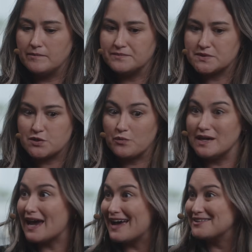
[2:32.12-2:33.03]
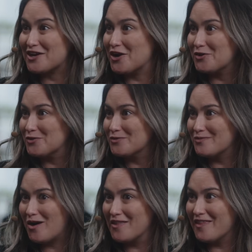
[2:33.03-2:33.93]
So we had to go
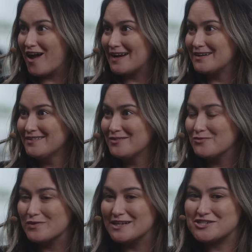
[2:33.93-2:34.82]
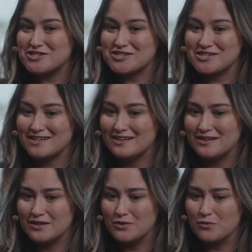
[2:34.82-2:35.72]
online, which
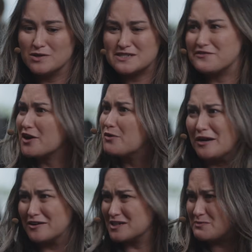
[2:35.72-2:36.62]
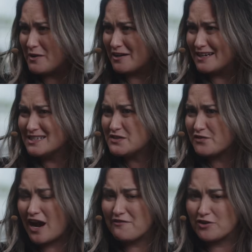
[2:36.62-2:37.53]
was a very weird experience
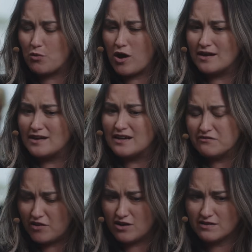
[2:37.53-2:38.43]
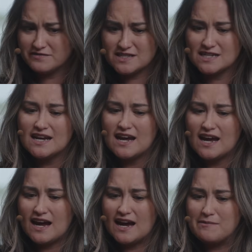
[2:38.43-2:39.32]
for everyone involved.
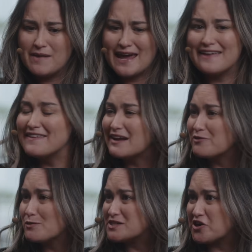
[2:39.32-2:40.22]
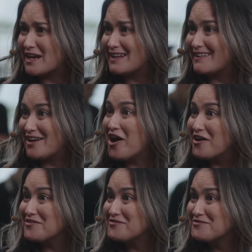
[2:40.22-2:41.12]
And then everyone started getting laid
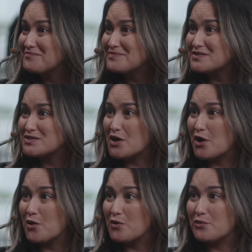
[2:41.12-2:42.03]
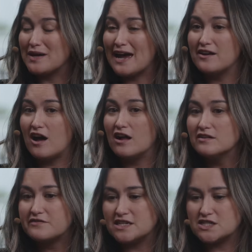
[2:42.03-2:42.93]
off. So we had all
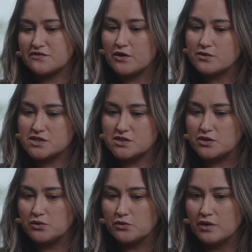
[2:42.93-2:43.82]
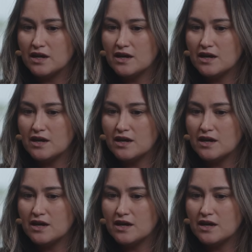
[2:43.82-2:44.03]
of these folks who